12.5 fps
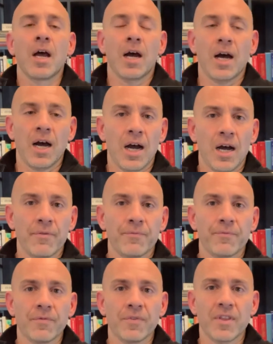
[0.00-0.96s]
Uh,
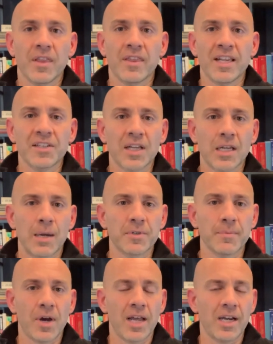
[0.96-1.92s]
the things that come
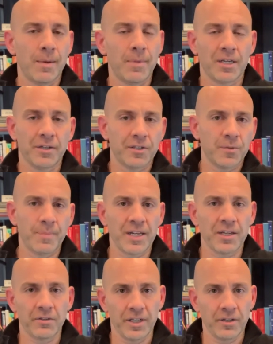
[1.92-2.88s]
to mind, and I'm not going to
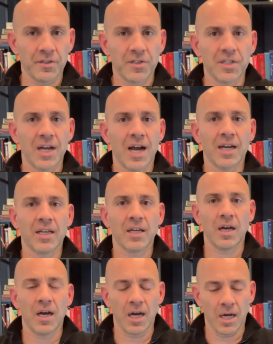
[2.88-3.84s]
speculate on the stock
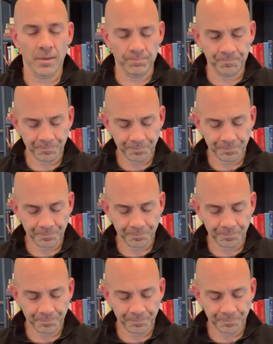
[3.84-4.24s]
um,